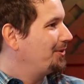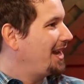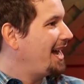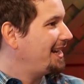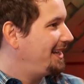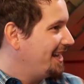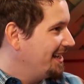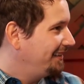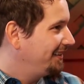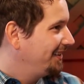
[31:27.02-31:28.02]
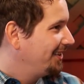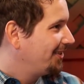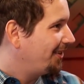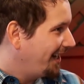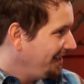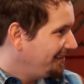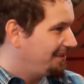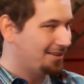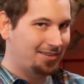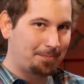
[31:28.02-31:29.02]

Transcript: the etiquette. There's proper rules and etiquette.